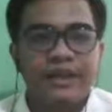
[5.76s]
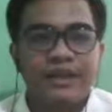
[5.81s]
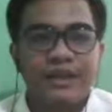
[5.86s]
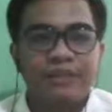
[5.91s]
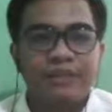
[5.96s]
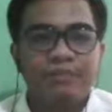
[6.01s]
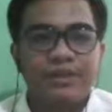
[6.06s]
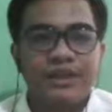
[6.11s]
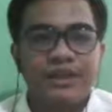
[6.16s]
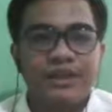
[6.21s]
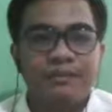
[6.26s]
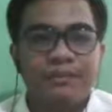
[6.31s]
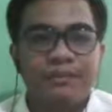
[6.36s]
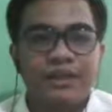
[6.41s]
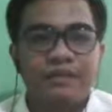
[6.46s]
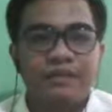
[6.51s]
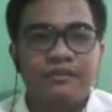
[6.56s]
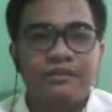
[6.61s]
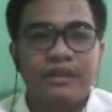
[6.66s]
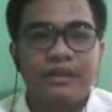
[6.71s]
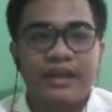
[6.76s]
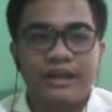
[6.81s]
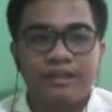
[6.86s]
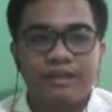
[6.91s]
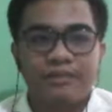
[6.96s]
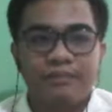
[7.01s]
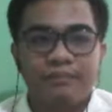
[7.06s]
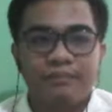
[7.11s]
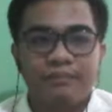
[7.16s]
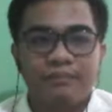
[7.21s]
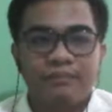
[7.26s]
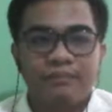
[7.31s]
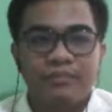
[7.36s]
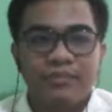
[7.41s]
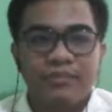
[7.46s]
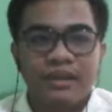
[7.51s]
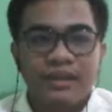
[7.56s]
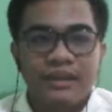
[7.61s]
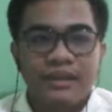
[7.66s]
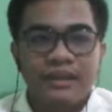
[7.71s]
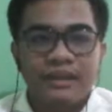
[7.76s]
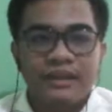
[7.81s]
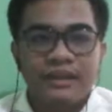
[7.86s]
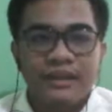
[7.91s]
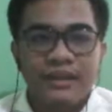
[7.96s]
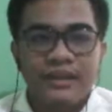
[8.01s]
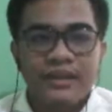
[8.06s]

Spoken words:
and principle of flight. This